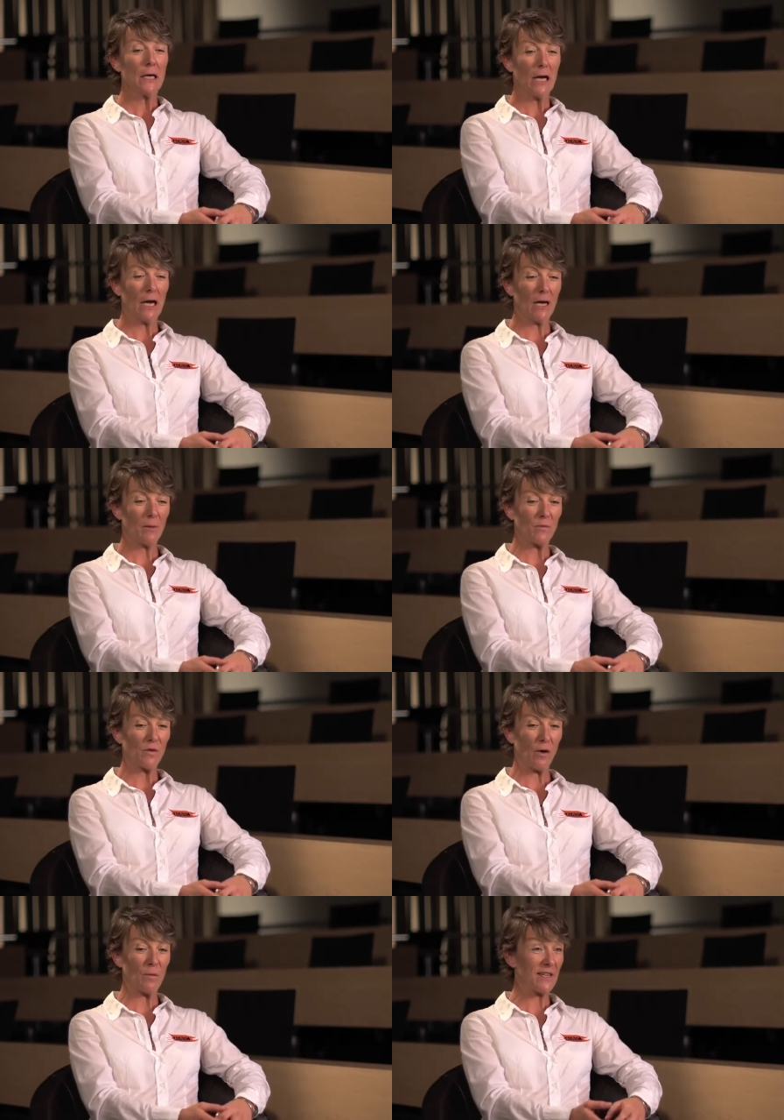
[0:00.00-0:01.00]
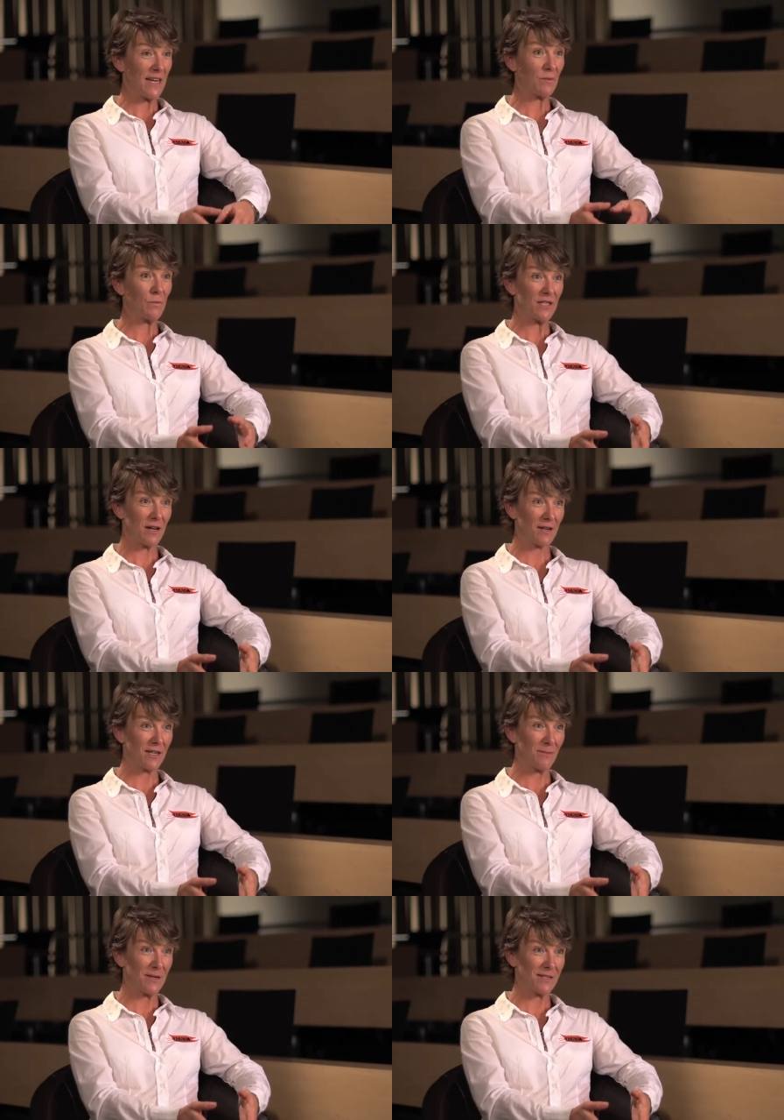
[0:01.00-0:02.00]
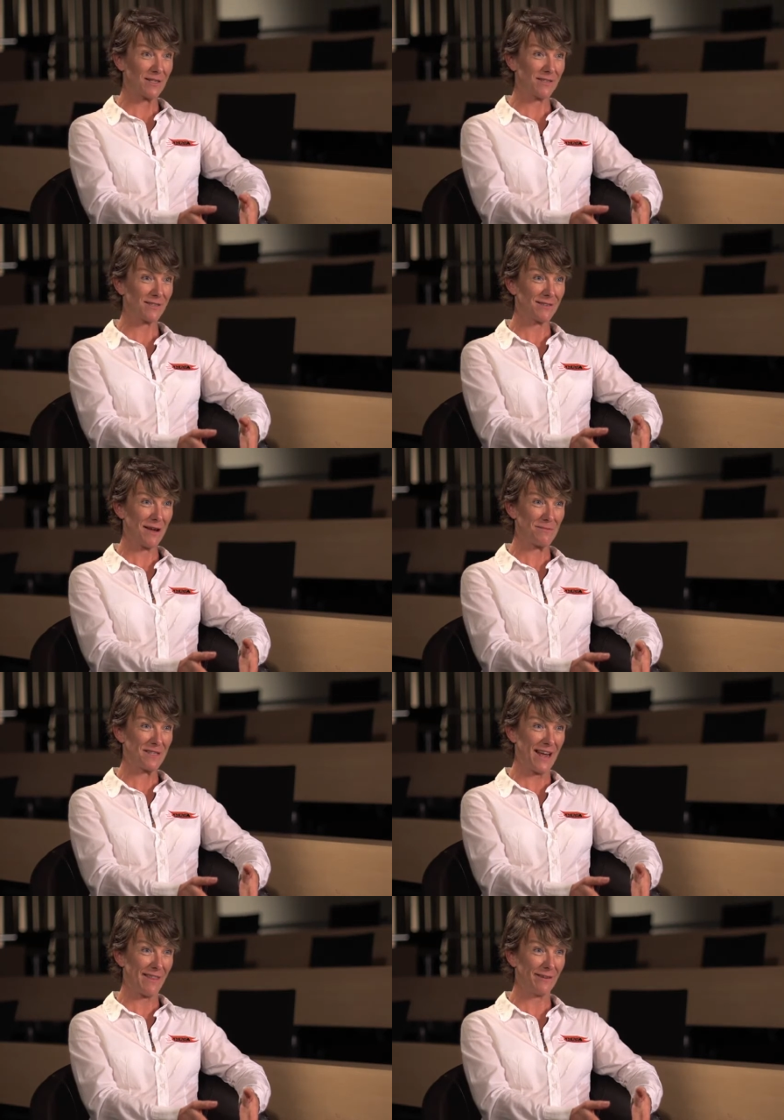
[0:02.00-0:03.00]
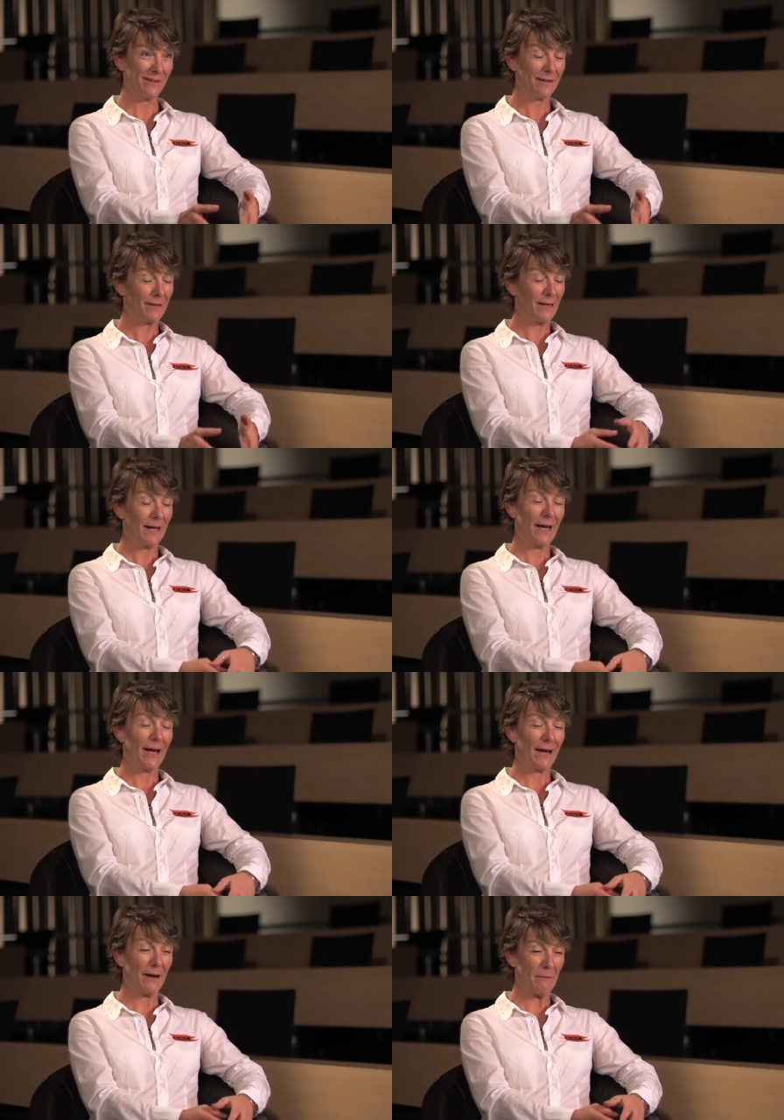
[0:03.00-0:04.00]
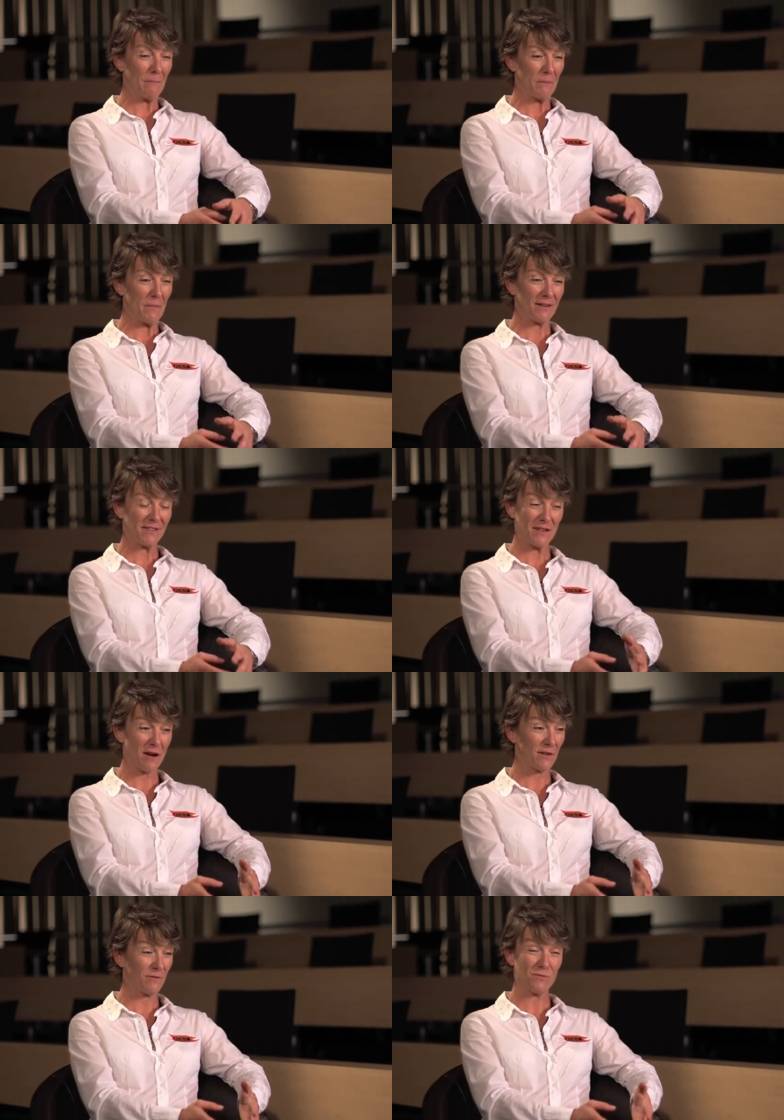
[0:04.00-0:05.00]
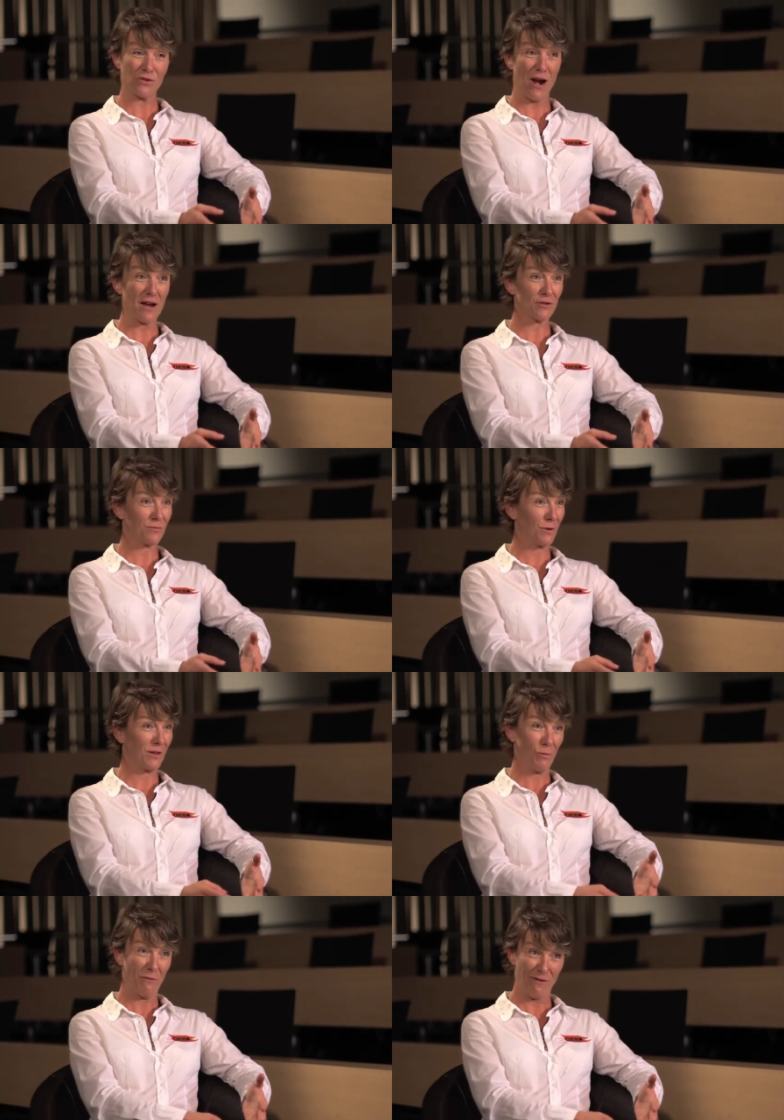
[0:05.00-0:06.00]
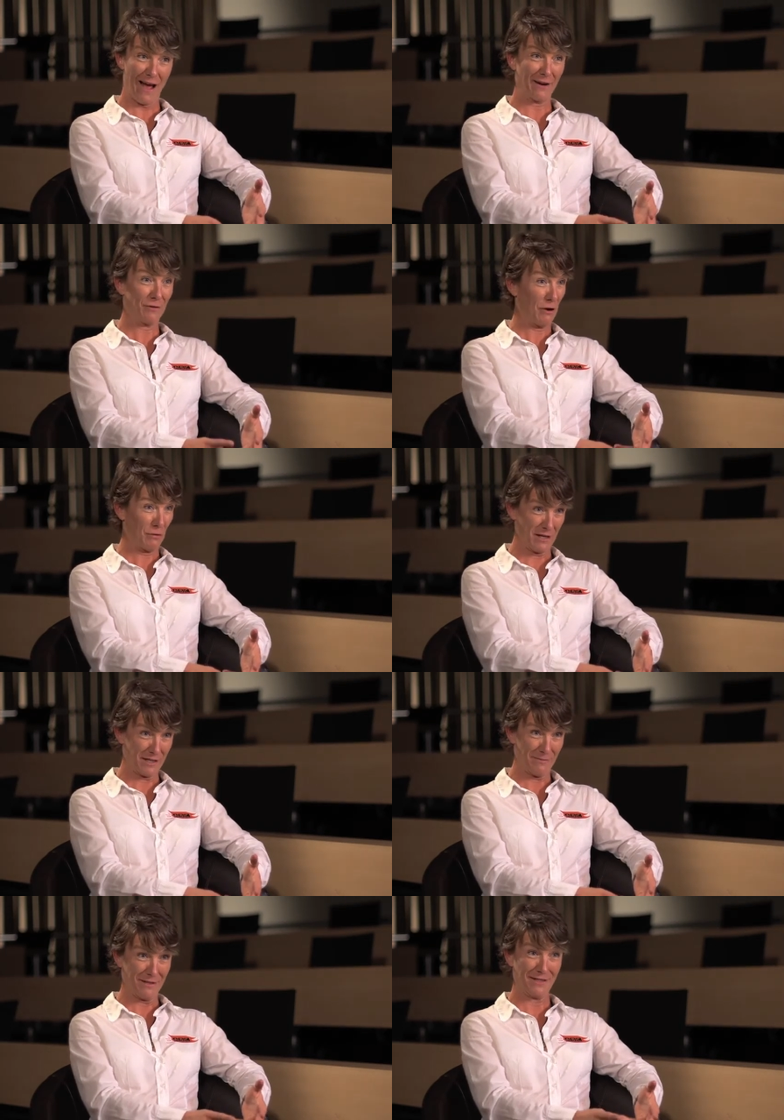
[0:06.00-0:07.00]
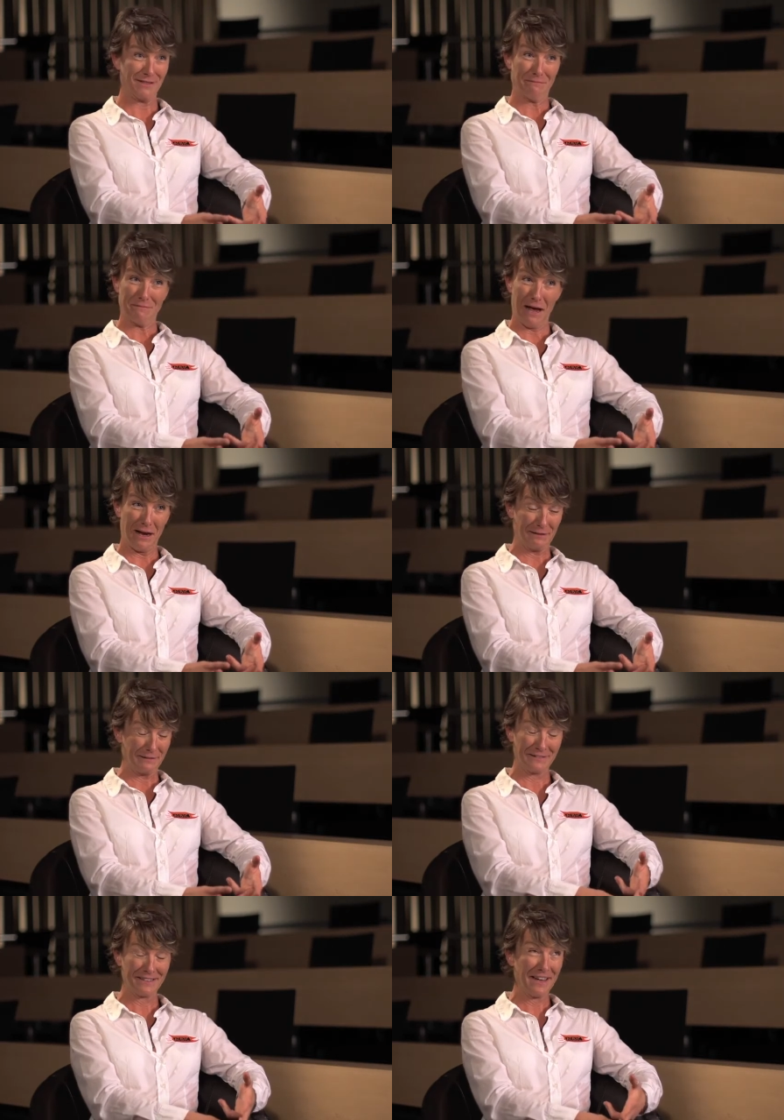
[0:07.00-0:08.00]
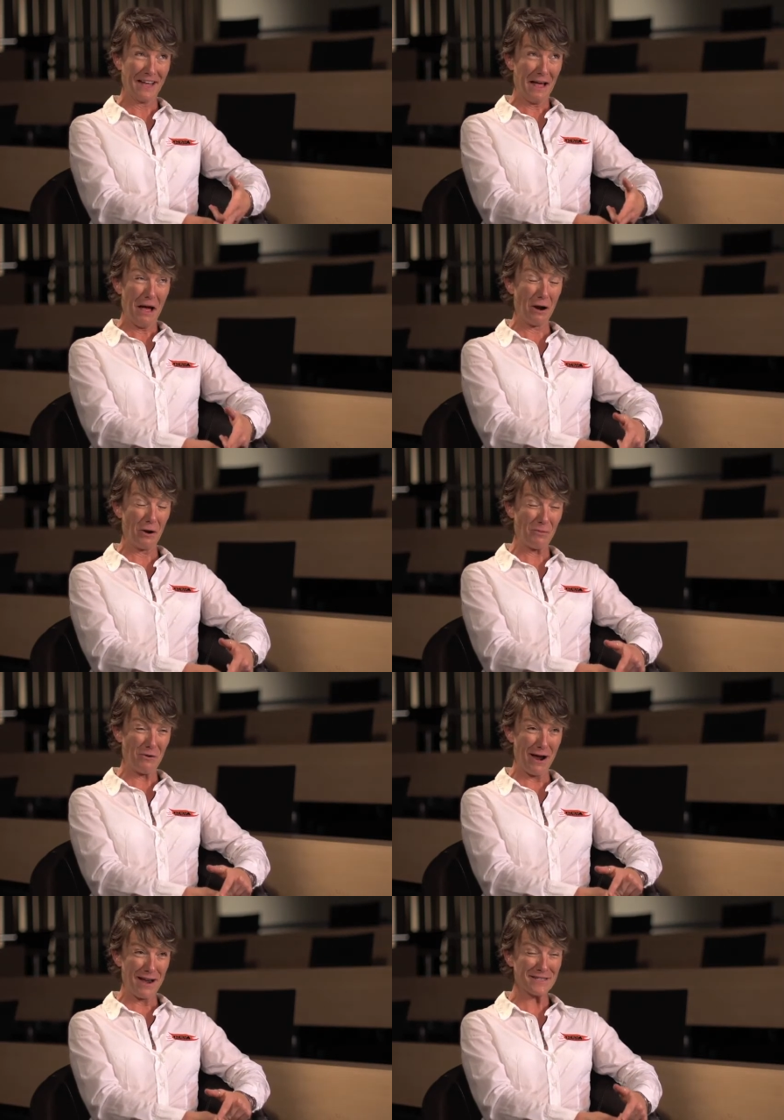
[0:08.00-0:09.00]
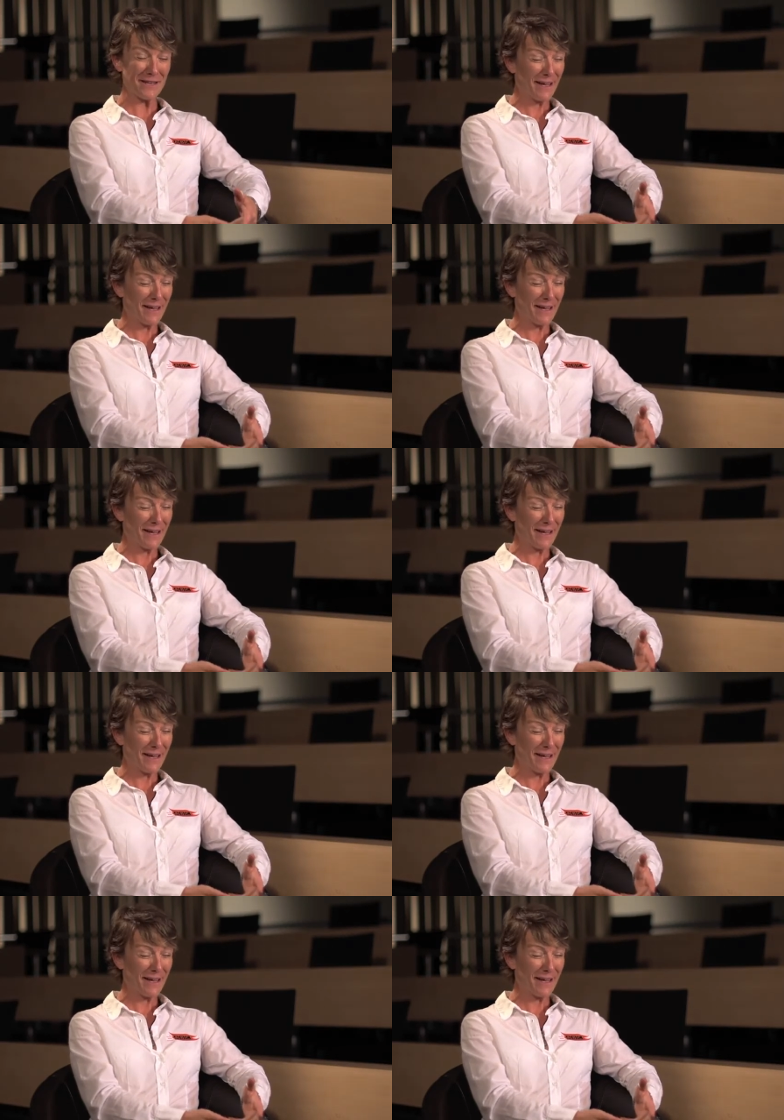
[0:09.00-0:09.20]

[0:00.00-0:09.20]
So we did, and we started the business up together, and started from scratch with 1 van, no customers, and a lot of prayers.